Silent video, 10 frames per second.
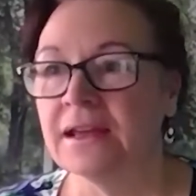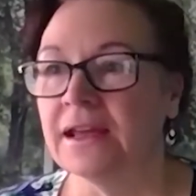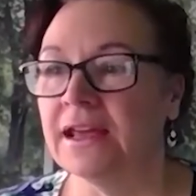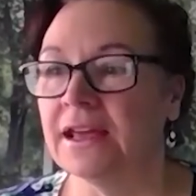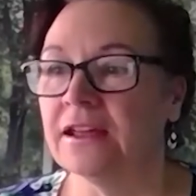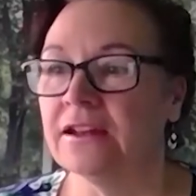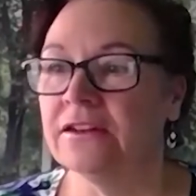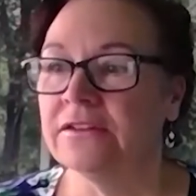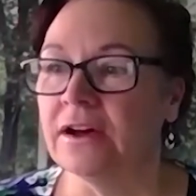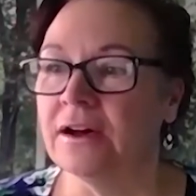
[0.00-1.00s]

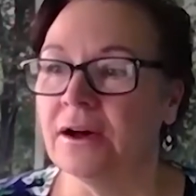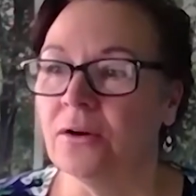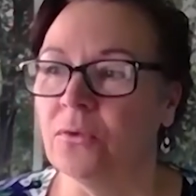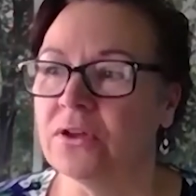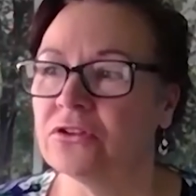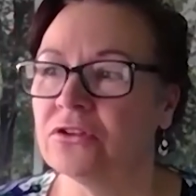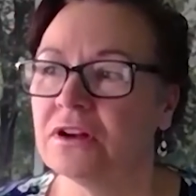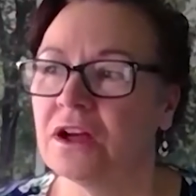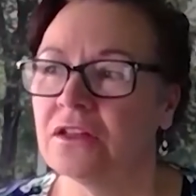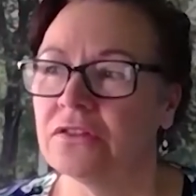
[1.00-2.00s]
and uh, whether or
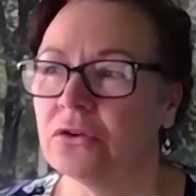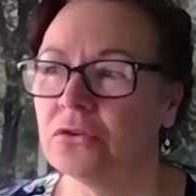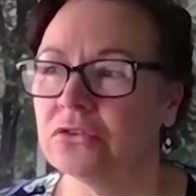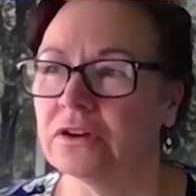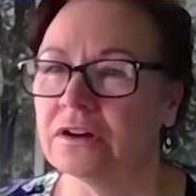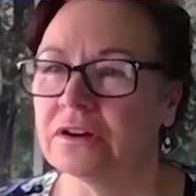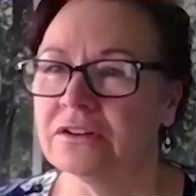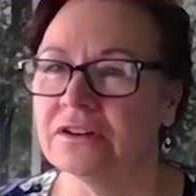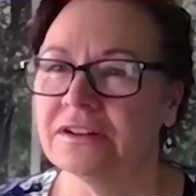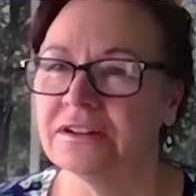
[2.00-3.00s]
not those are